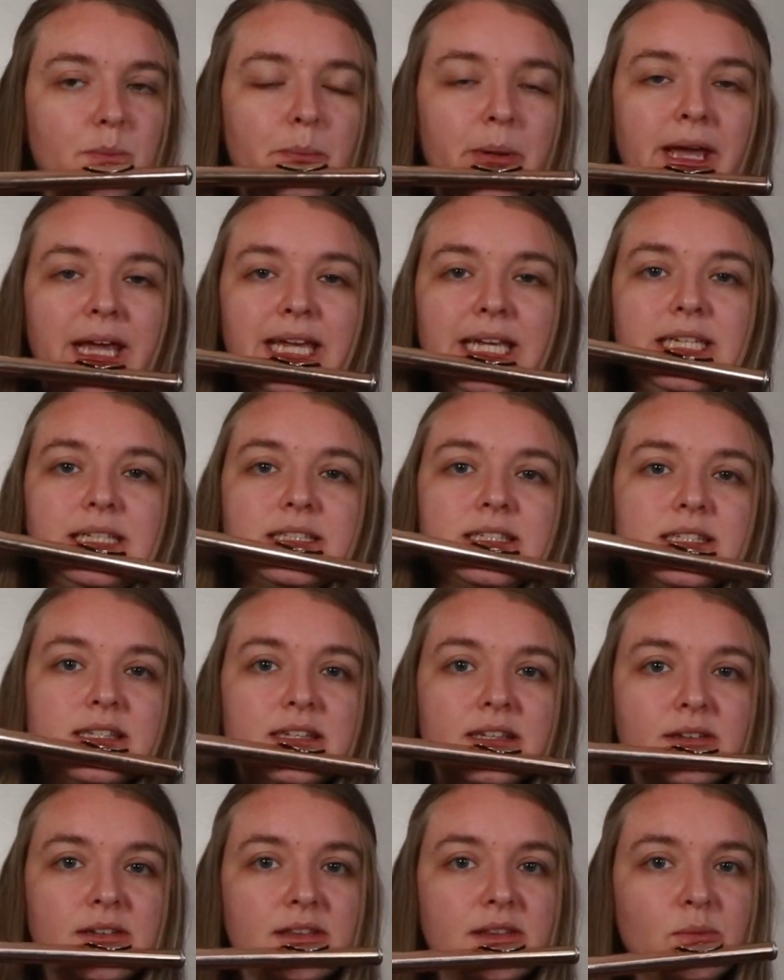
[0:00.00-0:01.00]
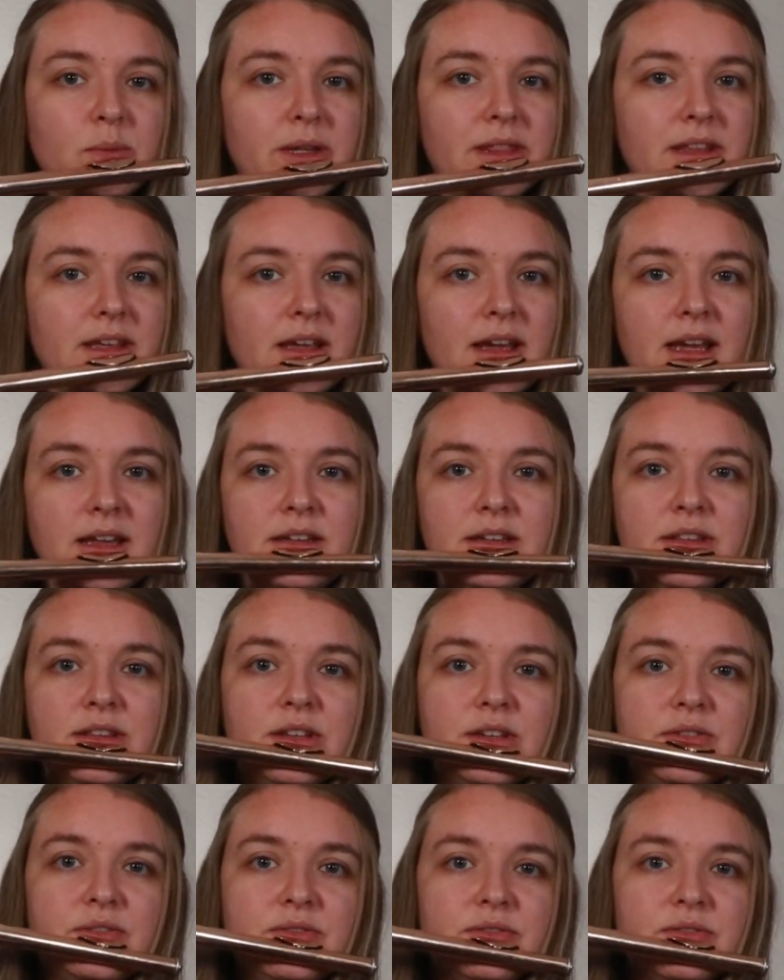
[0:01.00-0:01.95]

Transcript: Paint with the end of the